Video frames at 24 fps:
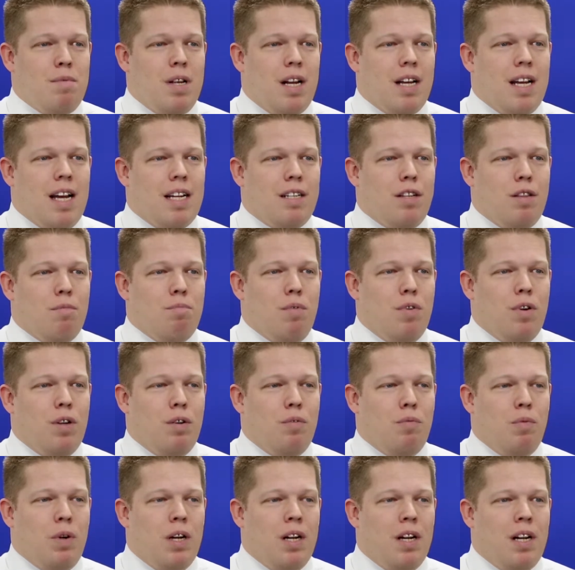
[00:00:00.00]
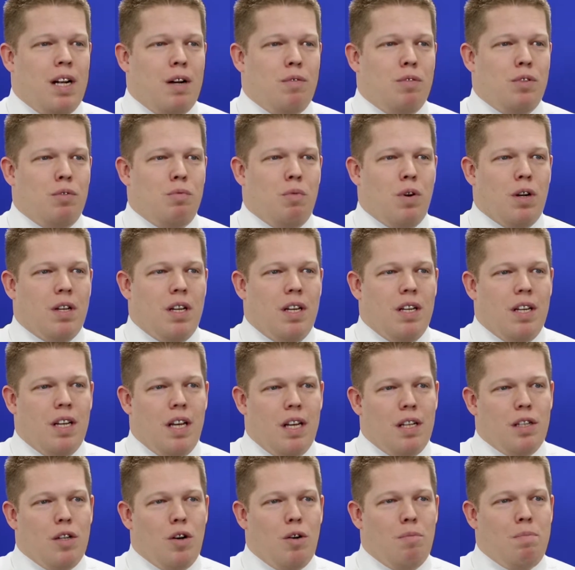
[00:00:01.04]
But I got to the point where I was
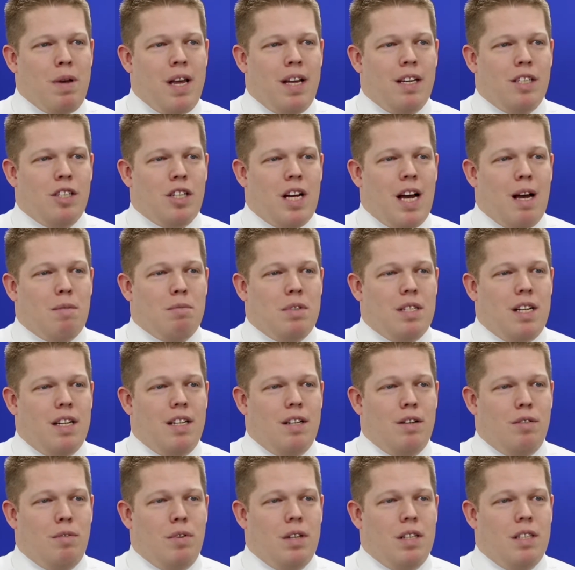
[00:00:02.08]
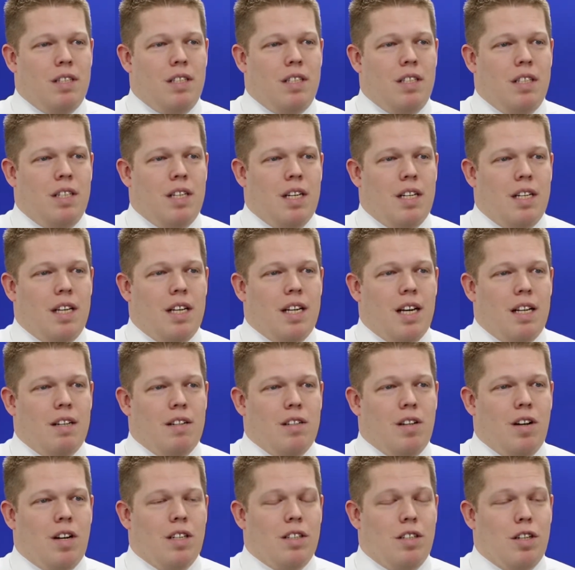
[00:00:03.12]
working at low-paying jobs and I didn't really see any
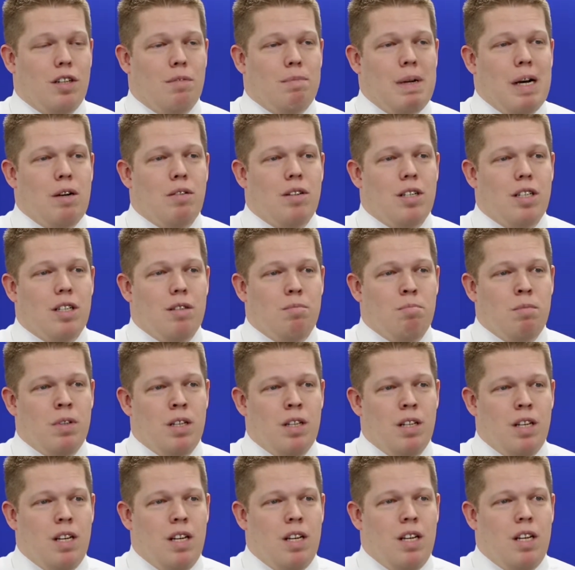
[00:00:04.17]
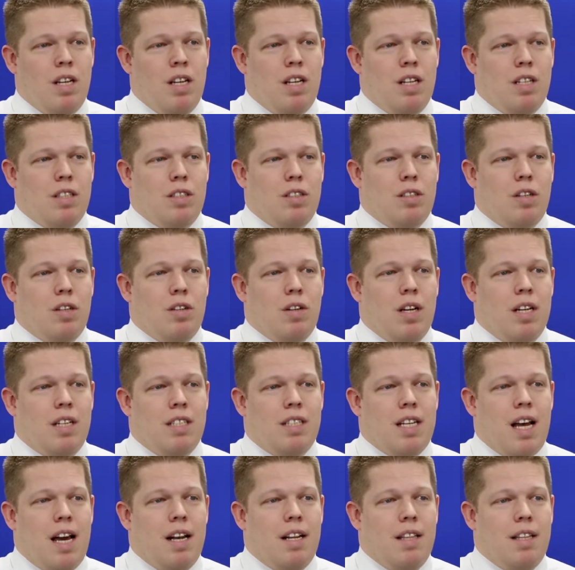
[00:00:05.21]
kind of long-term outcome. So I
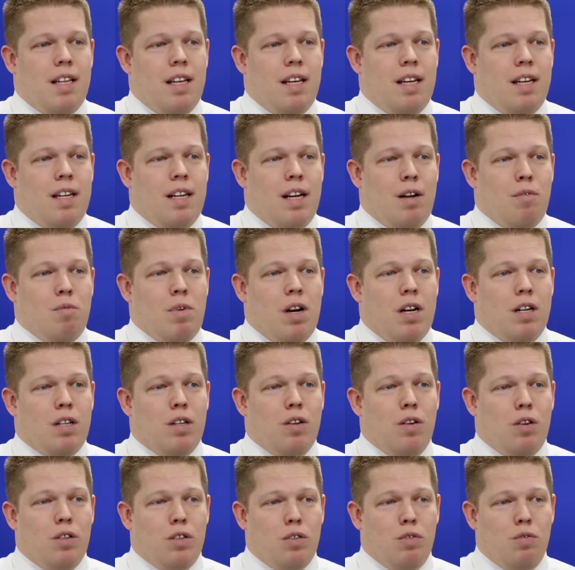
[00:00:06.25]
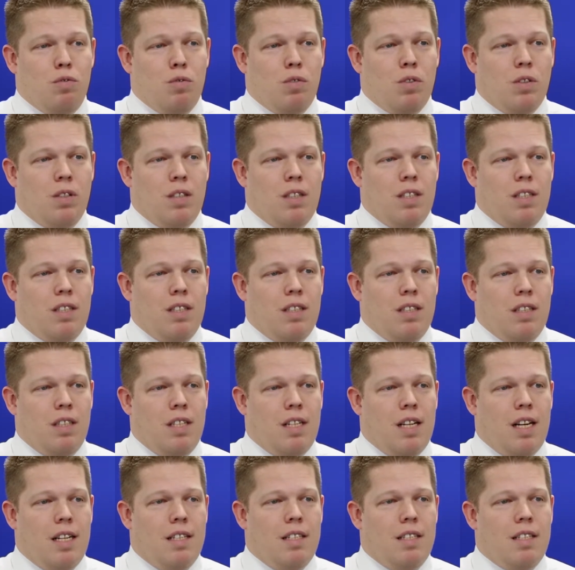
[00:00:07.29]
decided that I wanted to go to school,
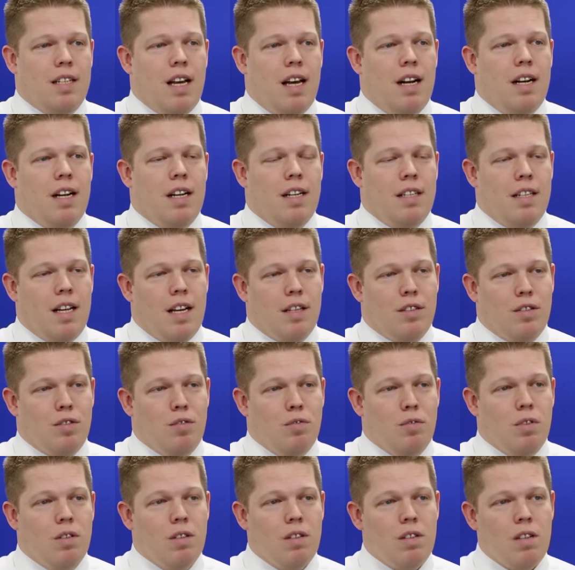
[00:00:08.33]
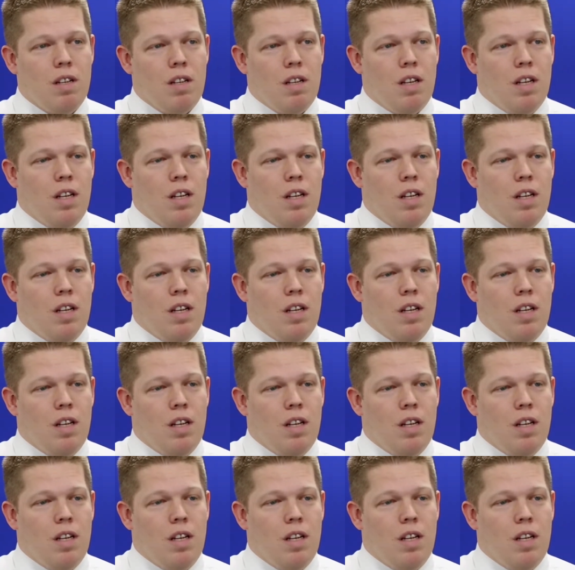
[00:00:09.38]
and I decided on a tech school.